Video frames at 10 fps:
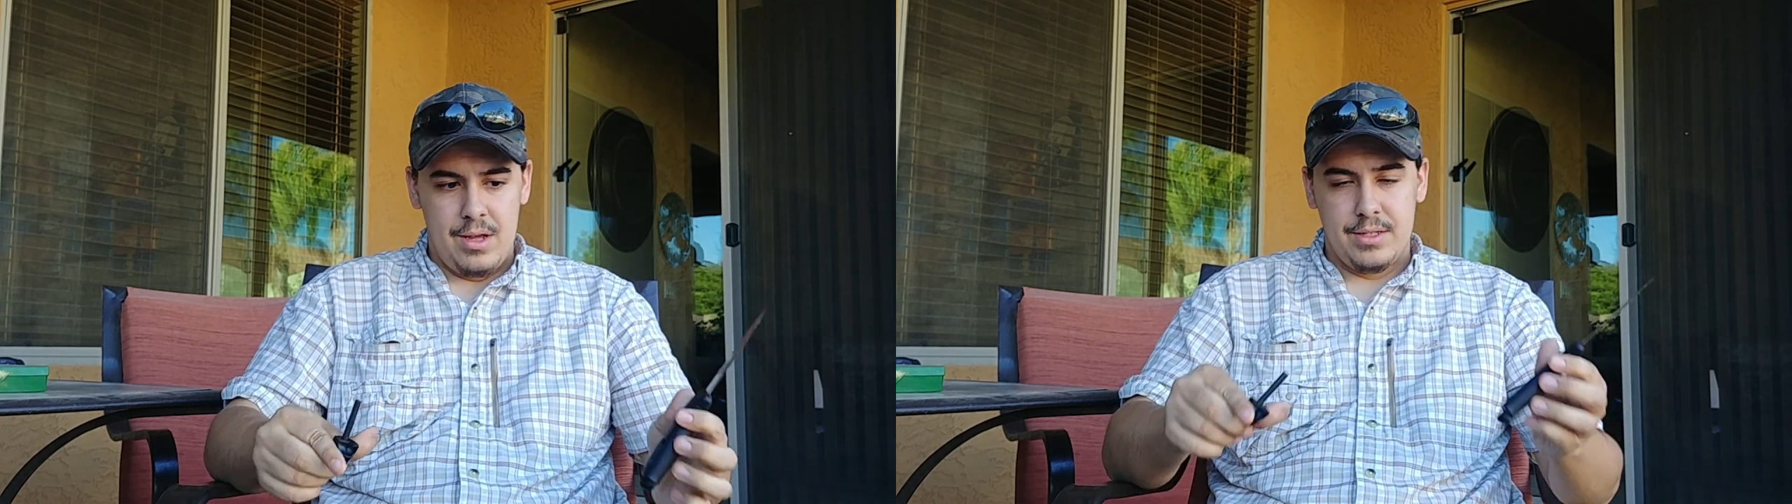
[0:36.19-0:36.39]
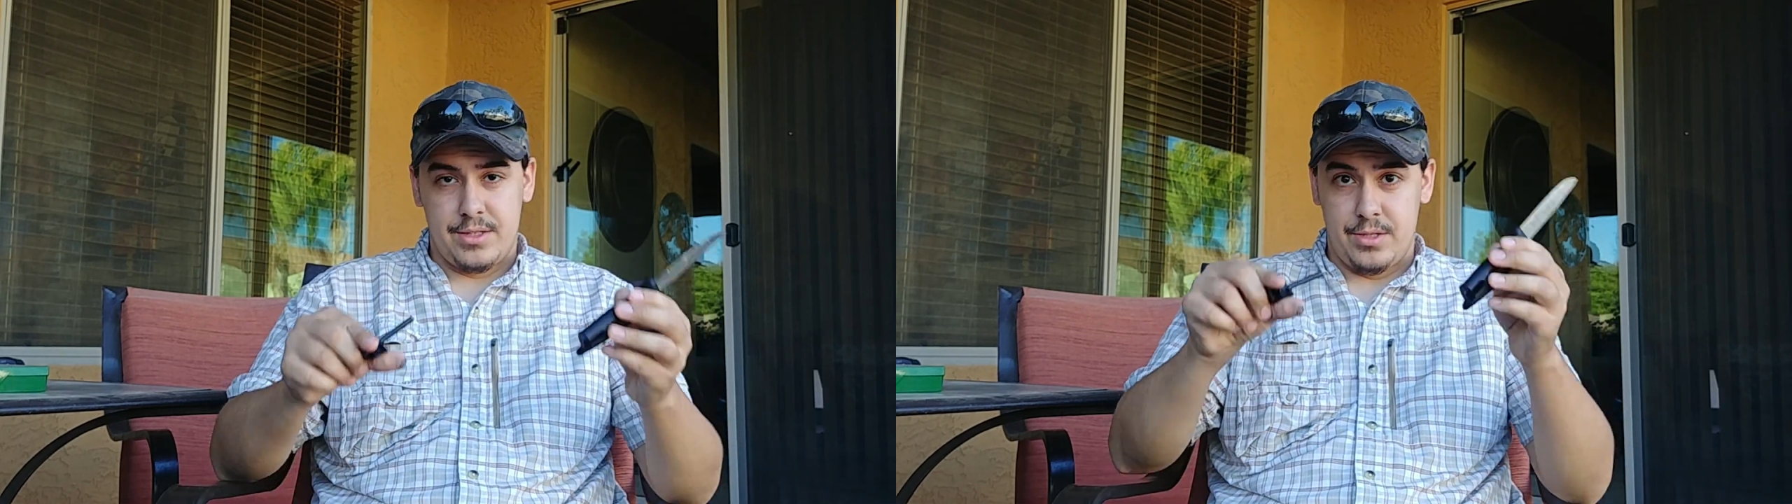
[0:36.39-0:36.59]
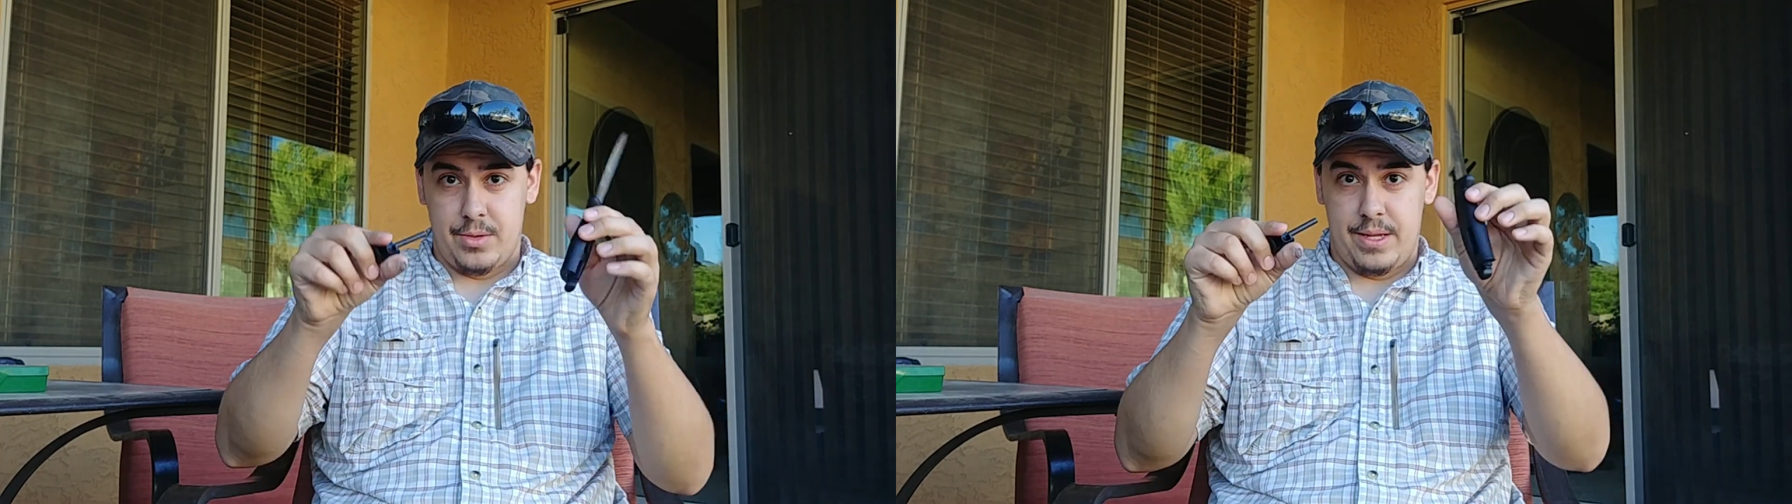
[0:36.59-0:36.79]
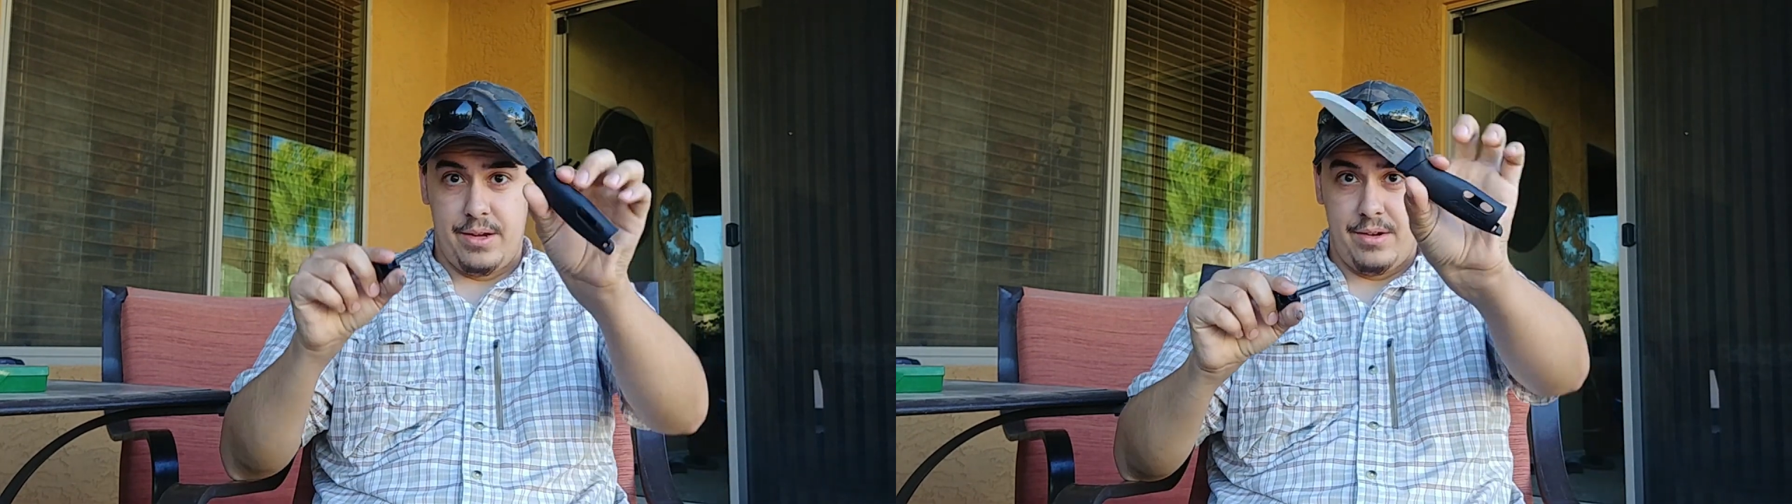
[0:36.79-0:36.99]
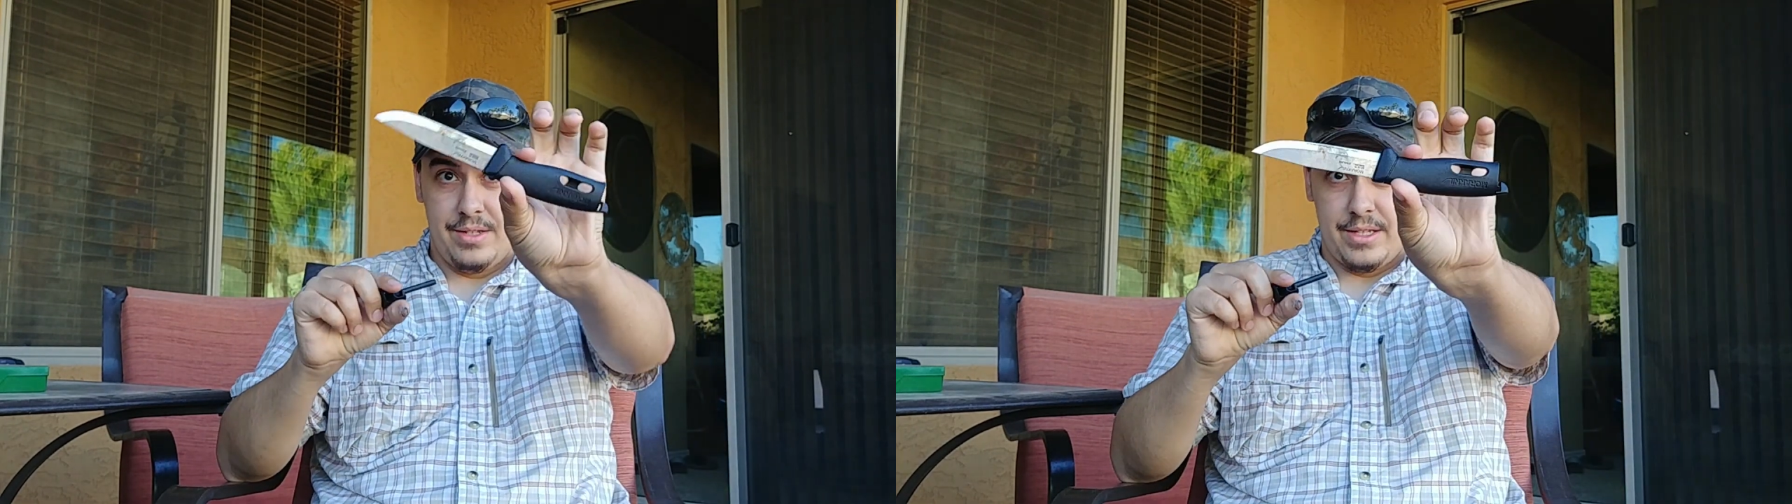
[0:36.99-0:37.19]
So
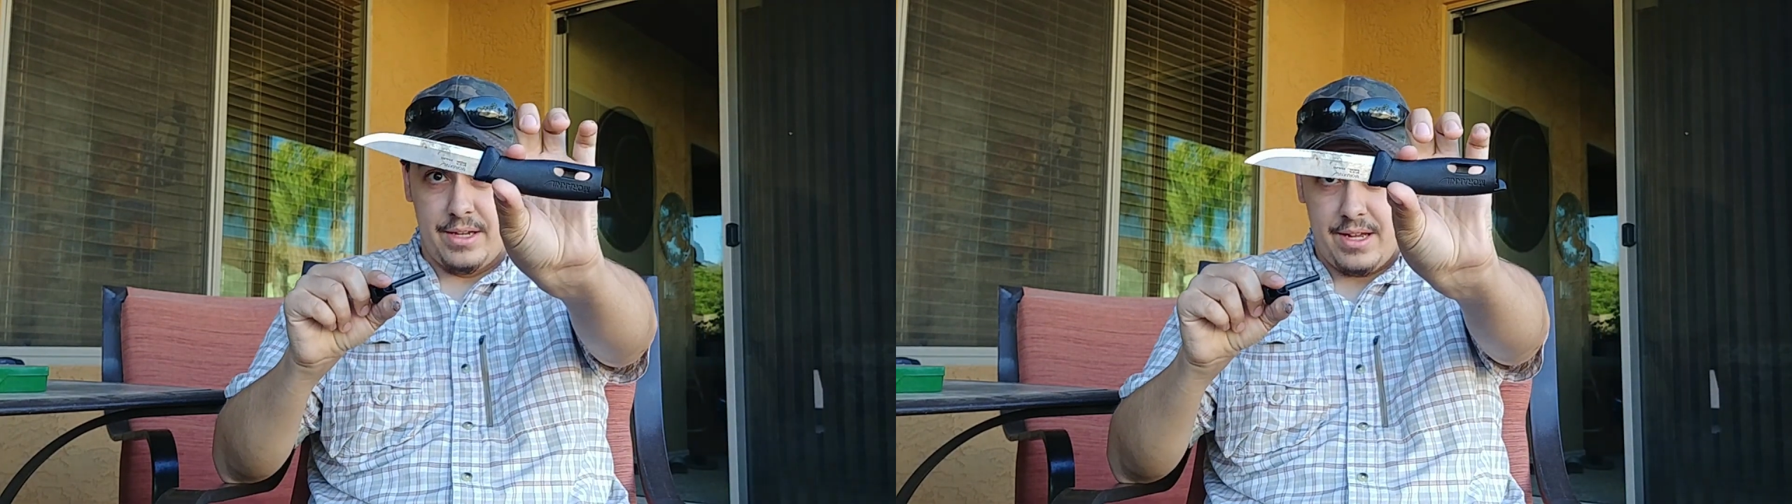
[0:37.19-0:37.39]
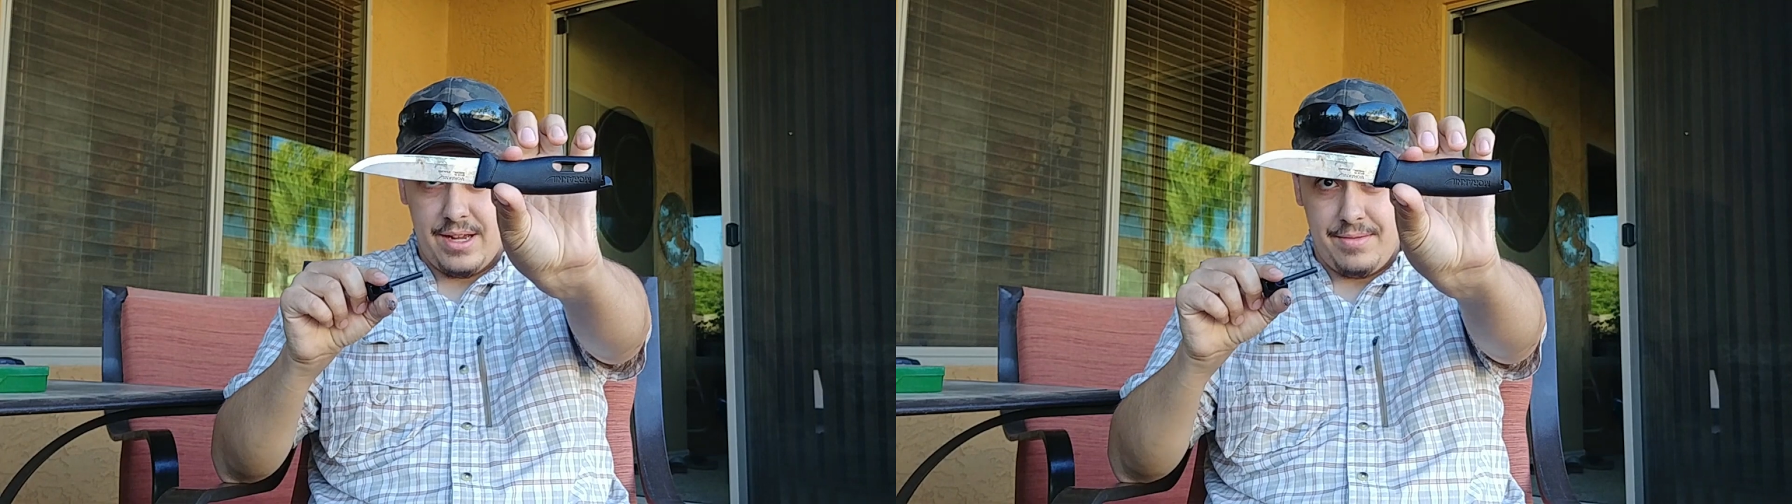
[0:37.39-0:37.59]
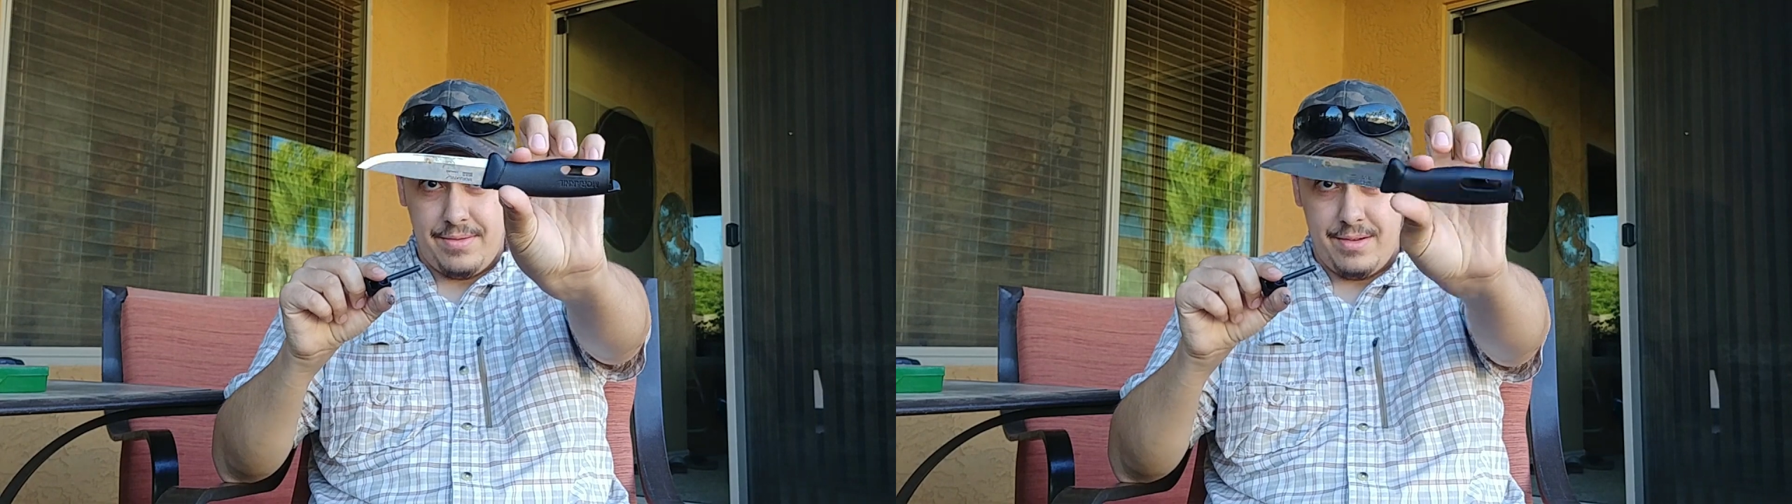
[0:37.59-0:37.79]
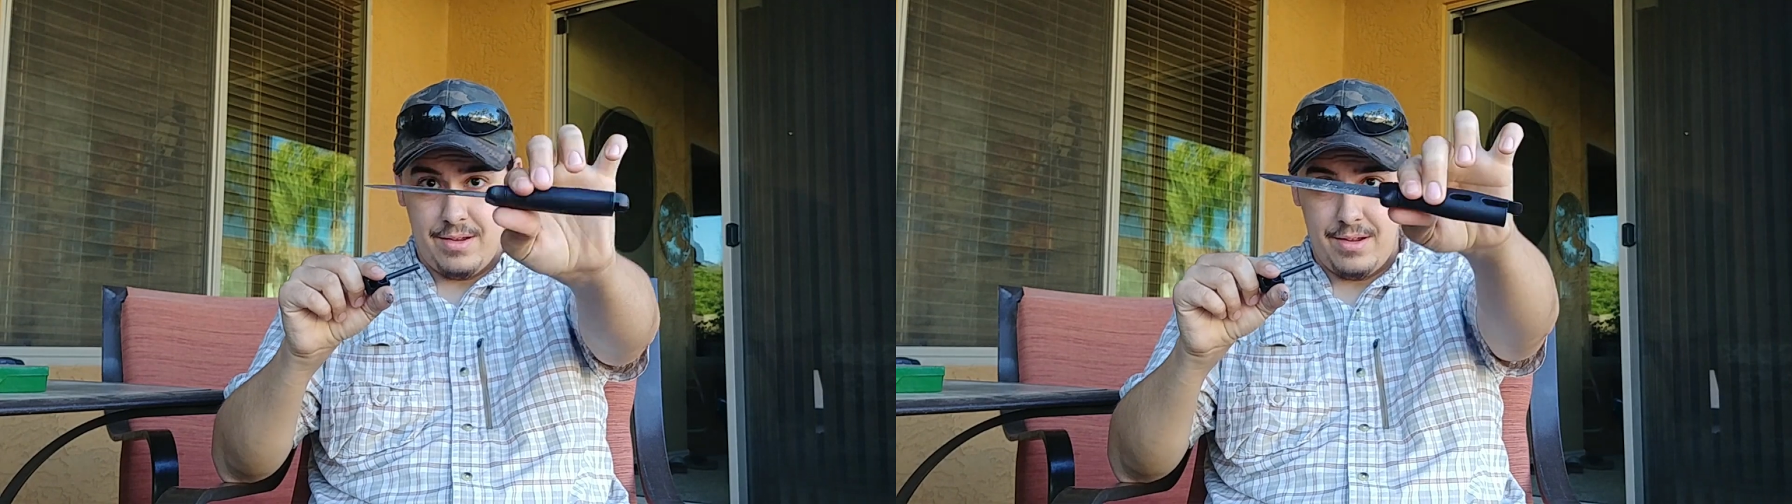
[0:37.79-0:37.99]
here's the knife,